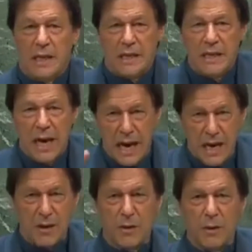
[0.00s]

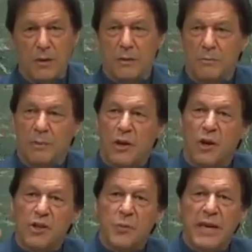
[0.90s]
Now,
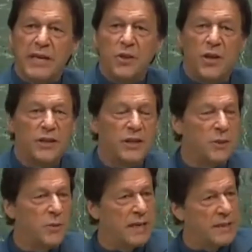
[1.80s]
because we had joined the
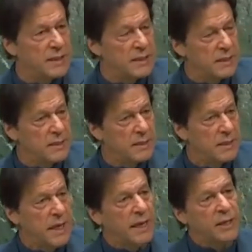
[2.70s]
US
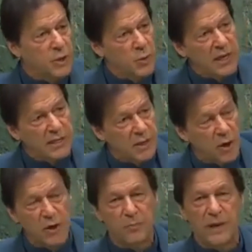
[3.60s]
and the US had
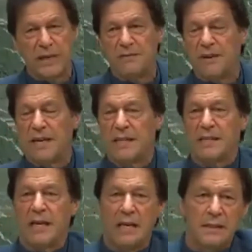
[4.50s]
occupied
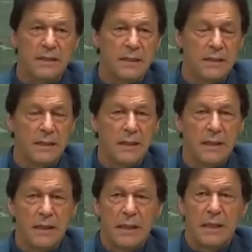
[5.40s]
Afghanistan,
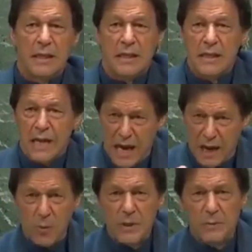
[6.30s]

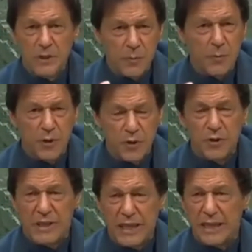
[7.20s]
now we were supposed to
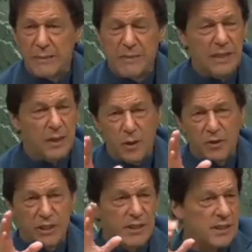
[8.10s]
tell them that no,
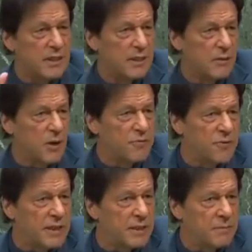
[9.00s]
this is not
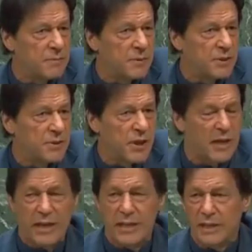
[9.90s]
freedom
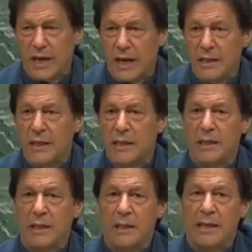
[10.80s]
struggle and jihad,
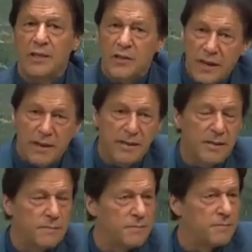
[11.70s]
it's terrorism.